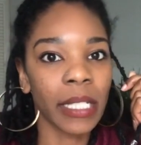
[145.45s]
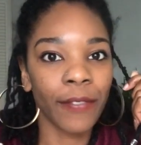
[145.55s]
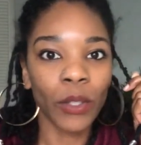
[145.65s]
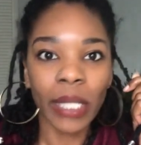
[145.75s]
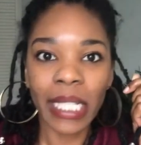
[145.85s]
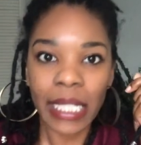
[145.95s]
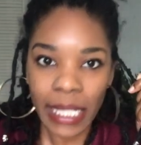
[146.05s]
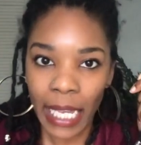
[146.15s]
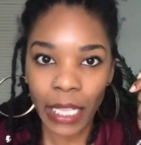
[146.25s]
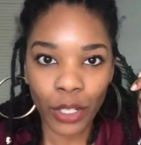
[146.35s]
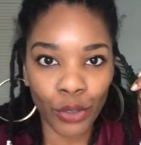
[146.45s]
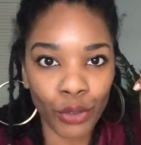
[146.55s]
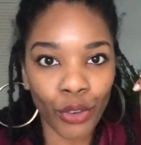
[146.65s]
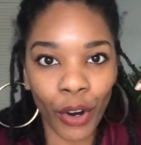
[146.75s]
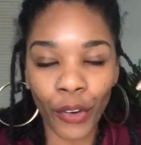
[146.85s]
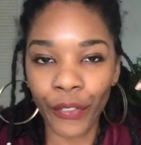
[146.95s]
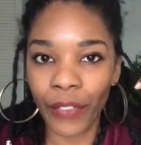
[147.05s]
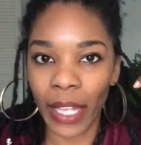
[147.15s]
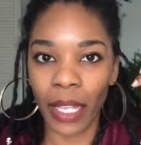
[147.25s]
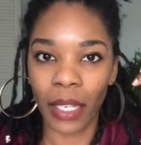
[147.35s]
If you can stand the new growth
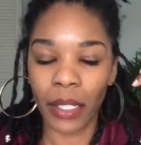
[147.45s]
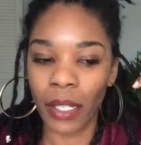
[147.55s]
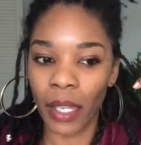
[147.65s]
and,